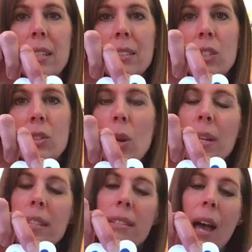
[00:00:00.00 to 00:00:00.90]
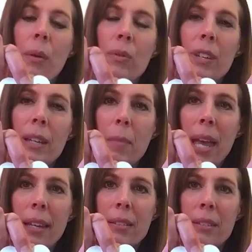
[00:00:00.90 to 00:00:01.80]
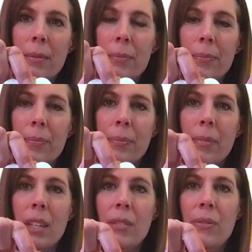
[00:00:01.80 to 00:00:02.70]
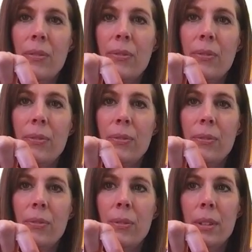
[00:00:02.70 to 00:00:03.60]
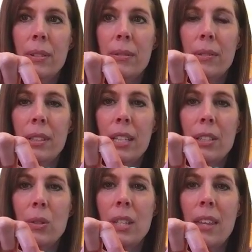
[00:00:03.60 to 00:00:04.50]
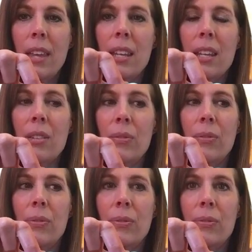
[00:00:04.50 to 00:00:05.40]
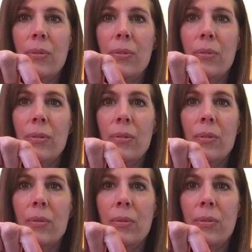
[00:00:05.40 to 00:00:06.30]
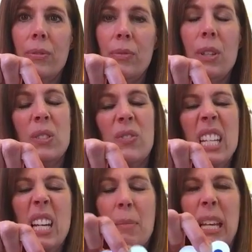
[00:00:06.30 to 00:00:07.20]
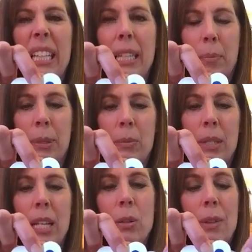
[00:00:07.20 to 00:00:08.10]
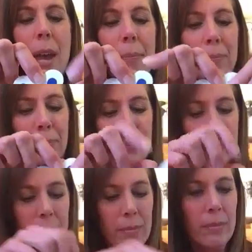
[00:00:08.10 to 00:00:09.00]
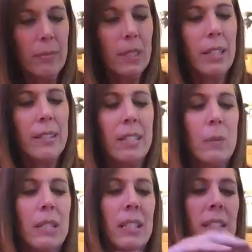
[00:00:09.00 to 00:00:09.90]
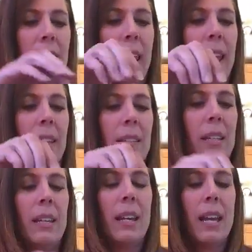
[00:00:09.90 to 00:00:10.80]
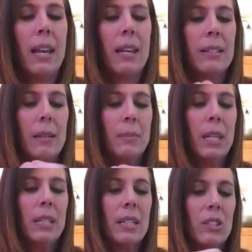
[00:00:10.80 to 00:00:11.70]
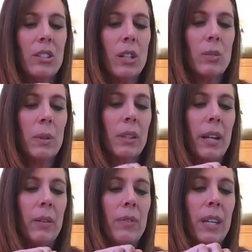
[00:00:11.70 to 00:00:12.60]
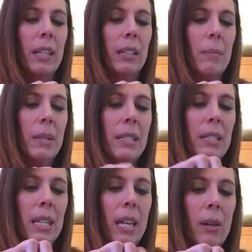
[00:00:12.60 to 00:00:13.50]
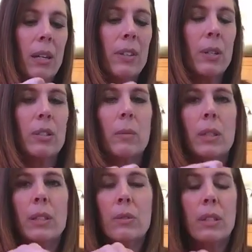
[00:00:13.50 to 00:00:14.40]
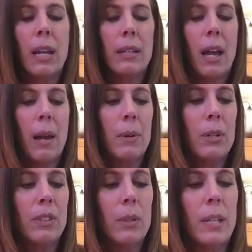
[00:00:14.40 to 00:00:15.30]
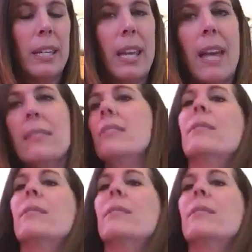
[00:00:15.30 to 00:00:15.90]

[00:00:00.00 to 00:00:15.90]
Do you know what sound V makes? Can you say that? It feels funny on my lips when I do that. Let's see what's in this can. Something that starts with letter V. Let me see. I'll give you some clues, and I wonder if you can guess.